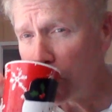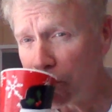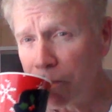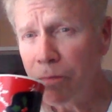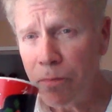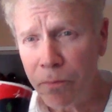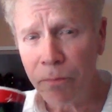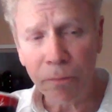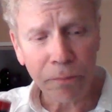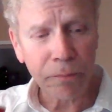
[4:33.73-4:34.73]

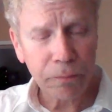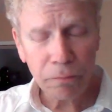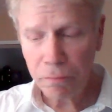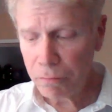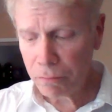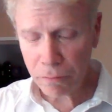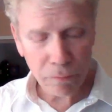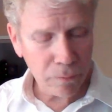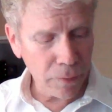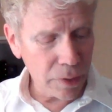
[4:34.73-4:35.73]

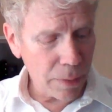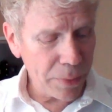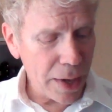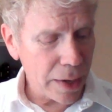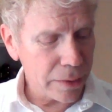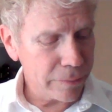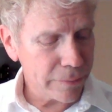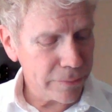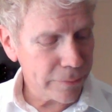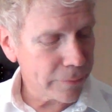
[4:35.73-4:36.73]
Mm-hmm. Not bad.
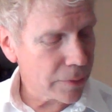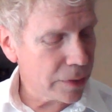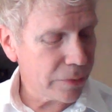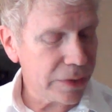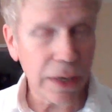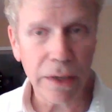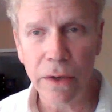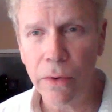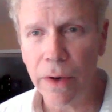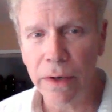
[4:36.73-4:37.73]
Enough to get you
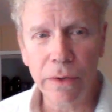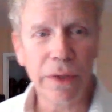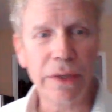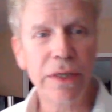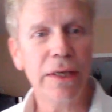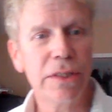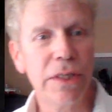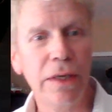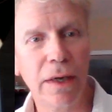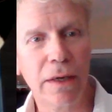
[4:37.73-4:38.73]
going. You can really taste
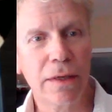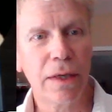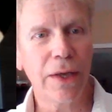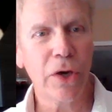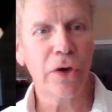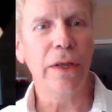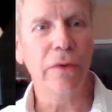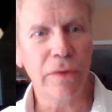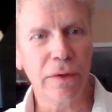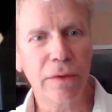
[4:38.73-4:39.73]
the uh, clarity
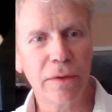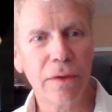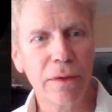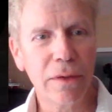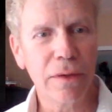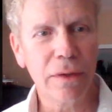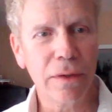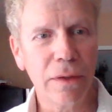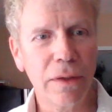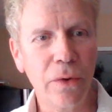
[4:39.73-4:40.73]
of the
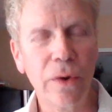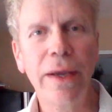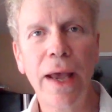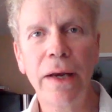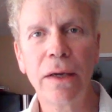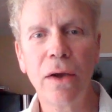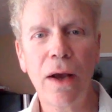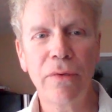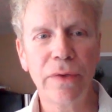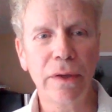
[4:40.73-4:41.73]
the organic
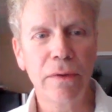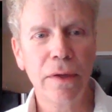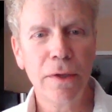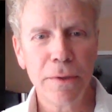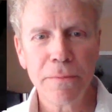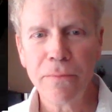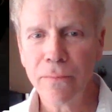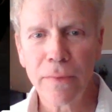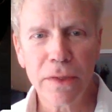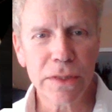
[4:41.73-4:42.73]
coffee.
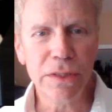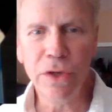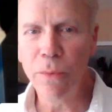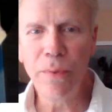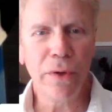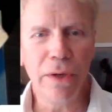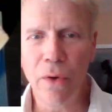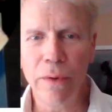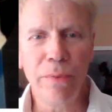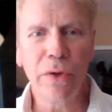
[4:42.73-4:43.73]
Just no
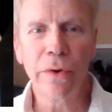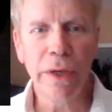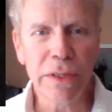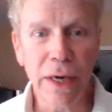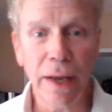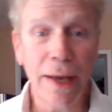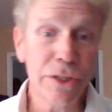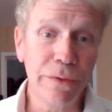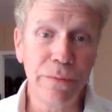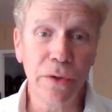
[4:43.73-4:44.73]
no impurities. And I
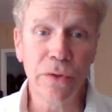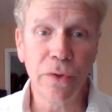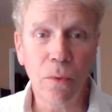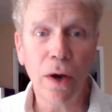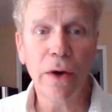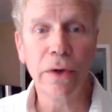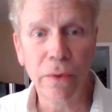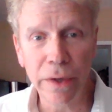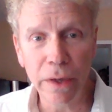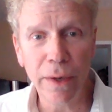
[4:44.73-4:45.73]
actually filter the water
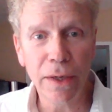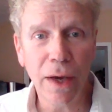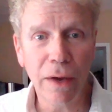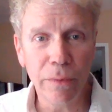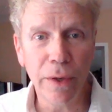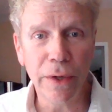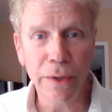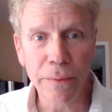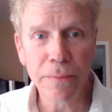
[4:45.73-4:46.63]
going into my coffee maker.